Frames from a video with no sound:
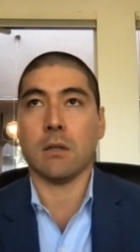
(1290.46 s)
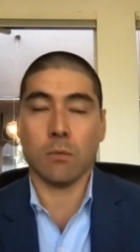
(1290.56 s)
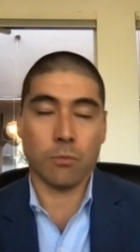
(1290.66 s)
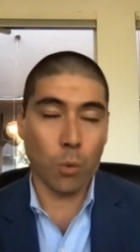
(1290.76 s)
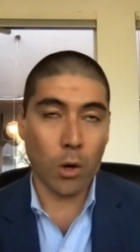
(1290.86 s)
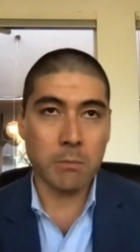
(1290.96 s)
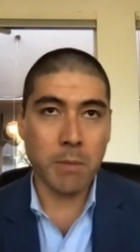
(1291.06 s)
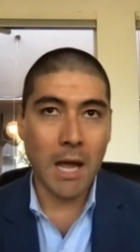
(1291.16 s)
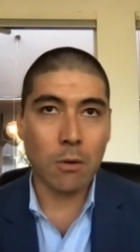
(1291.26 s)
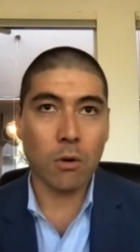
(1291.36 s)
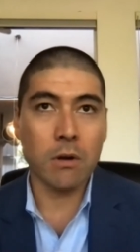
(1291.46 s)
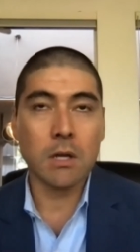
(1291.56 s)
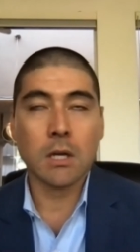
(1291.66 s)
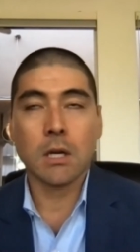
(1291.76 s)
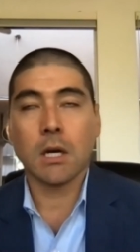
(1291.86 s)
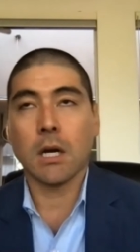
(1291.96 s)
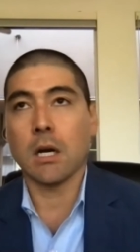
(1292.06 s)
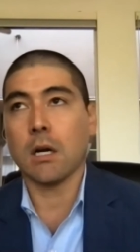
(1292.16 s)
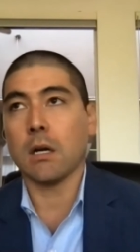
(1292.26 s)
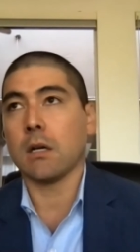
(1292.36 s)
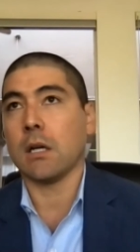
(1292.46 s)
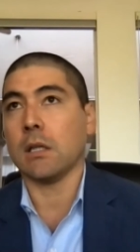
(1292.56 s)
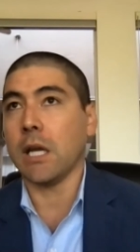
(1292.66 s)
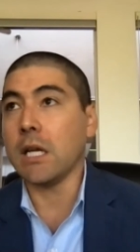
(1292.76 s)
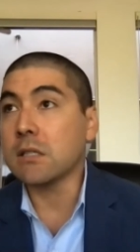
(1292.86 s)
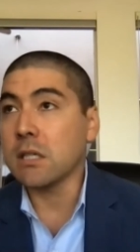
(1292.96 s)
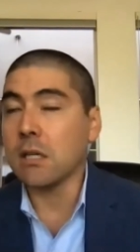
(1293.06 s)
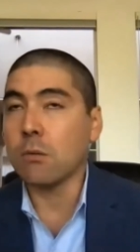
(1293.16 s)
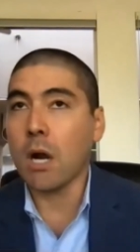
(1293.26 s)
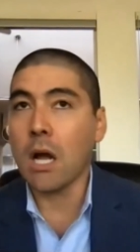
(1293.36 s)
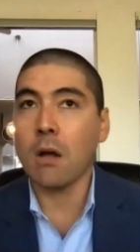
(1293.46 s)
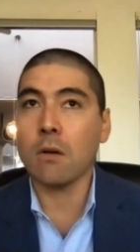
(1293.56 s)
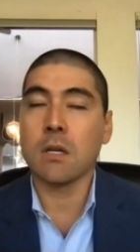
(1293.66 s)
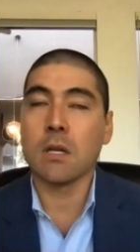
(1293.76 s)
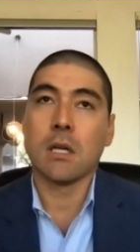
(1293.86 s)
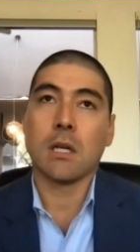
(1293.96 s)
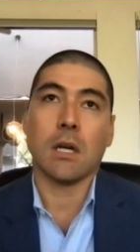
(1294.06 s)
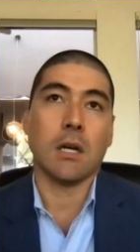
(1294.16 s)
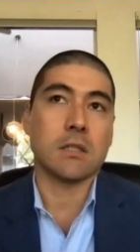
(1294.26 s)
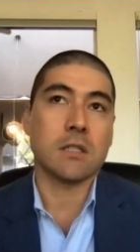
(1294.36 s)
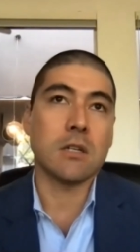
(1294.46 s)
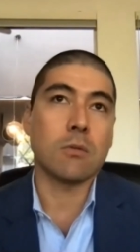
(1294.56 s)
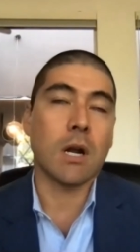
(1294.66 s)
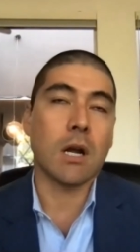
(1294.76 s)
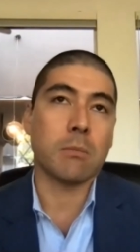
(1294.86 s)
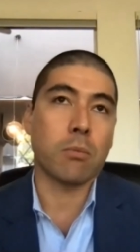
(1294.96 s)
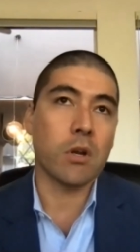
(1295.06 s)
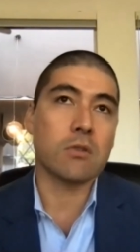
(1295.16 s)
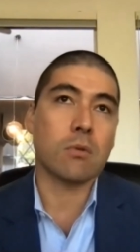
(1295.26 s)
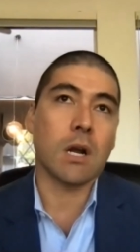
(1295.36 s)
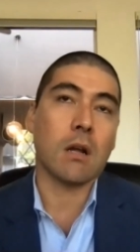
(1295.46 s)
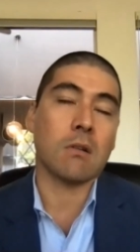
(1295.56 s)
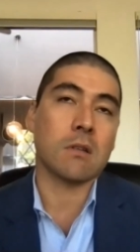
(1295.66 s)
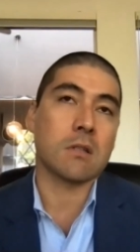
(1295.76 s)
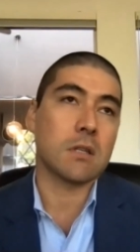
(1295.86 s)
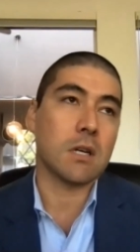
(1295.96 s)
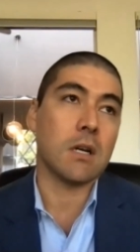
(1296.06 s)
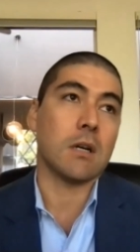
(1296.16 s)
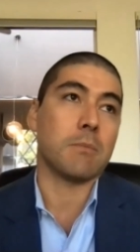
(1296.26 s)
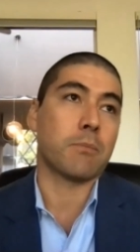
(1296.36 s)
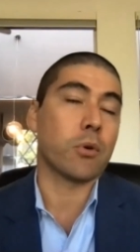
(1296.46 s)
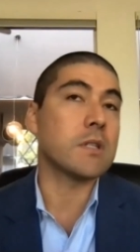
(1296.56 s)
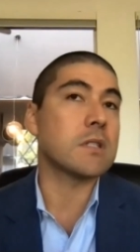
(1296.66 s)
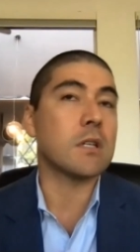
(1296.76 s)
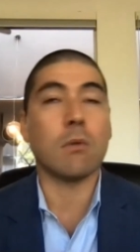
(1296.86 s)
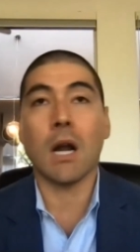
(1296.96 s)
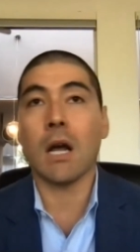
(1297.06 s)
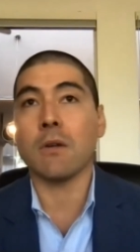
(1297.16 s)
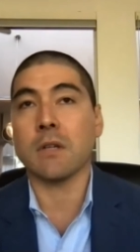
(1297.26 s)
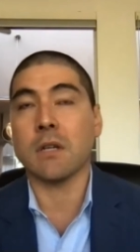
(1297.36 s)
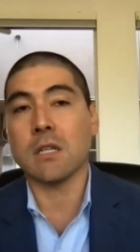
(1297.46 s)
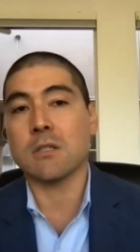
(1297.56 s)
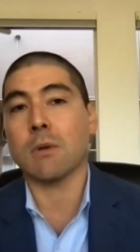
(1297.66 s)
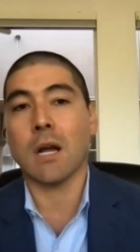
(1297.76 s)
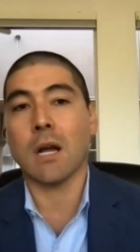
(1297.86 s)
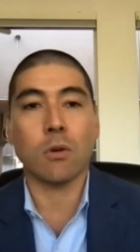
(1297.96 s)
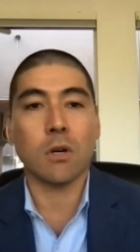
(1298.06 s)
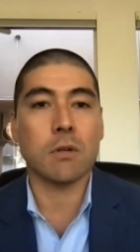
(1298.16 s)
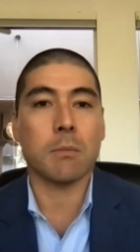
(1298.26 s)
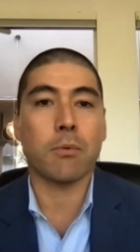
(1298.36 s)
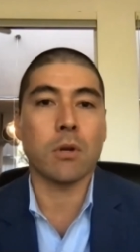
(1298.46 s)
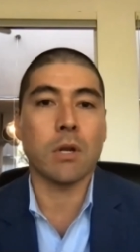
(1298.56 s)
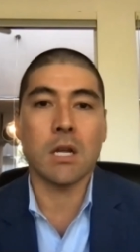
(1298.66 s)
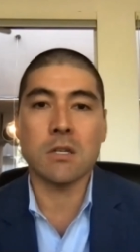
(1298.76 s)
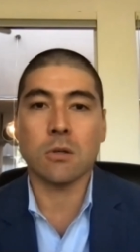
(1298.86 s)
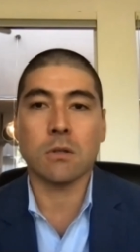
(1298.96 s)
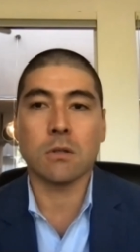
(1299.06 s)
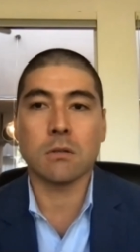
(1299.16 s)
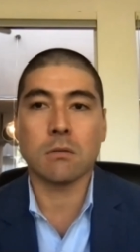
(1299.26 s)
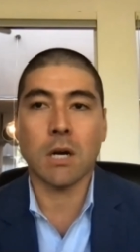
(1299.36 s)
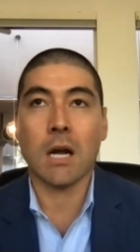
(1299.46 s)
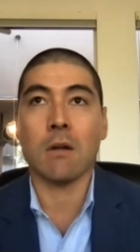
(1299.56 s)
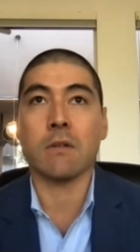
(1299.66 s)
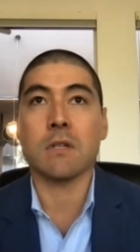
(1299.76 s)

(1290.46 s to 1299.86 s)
working backward, a late seed round, a bridge round, a pre-seed round, an angel round, or even a pre-angel round.